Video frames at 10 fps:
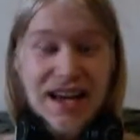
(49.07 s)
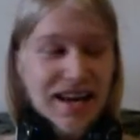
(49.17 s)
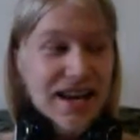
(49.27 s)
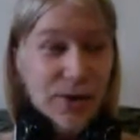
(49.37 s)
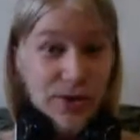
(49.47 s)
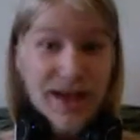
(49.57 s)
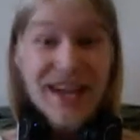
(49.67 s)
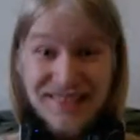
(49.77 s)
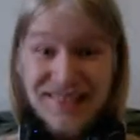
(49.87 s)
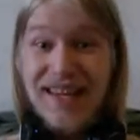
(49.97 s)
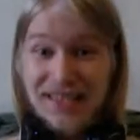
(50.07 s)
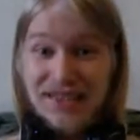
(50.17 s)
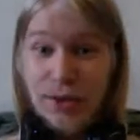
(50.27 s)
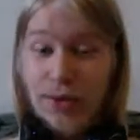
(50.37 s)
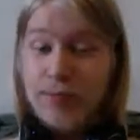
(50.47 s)
And now that's saying
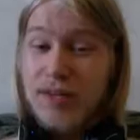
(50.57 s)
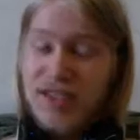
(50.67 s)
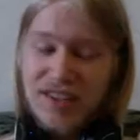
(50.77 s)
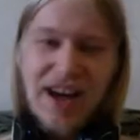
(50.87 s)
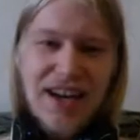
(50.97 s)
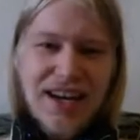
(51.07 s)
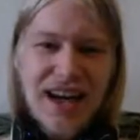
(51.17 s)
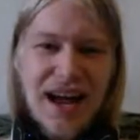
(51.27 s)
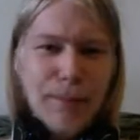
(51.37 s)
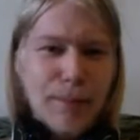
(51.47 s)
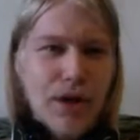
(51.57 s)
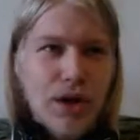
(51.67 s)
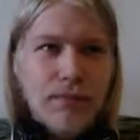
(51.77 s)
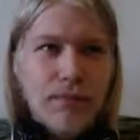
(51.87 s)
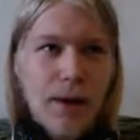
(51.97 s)
something, because I am
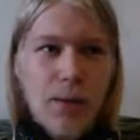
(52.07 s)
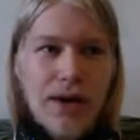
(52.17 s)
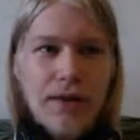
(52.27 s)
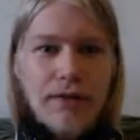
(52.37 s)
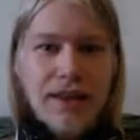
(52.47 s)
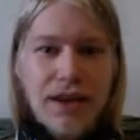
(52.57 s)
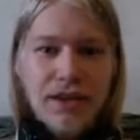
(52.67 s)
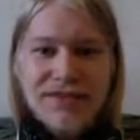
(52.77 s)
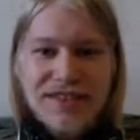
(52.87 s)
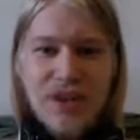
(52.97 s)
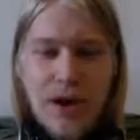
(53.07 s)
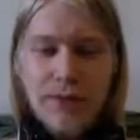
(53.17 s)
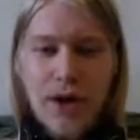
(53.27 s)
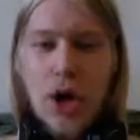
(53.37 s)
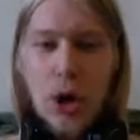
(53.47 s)
not aware of a lot of stuff